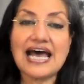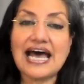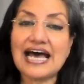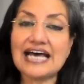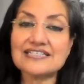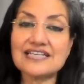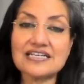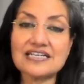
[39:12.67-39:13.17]

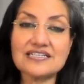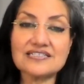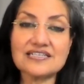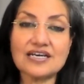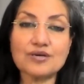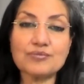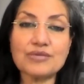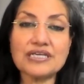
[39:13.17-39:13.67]
as are
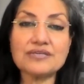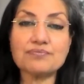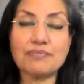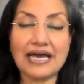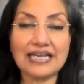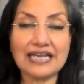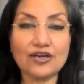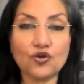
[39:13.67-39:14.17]
determined
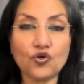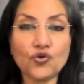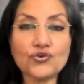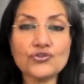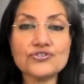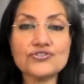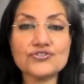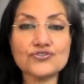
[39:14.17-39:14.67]
by
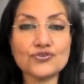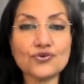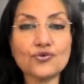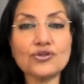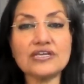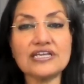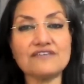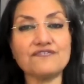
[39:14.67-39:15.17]
law
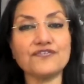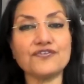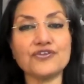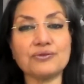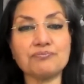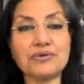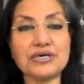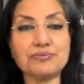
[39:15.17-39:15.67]
solely for
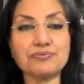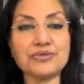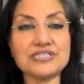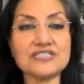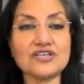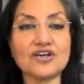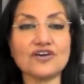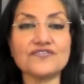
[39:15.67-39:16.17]
the
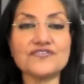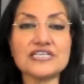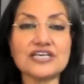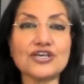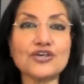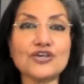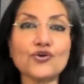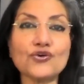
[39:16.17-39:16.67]
purpose of
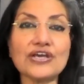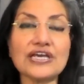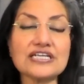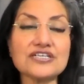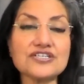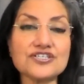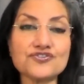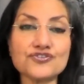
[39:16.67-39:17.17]

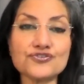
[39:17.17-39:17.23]
securing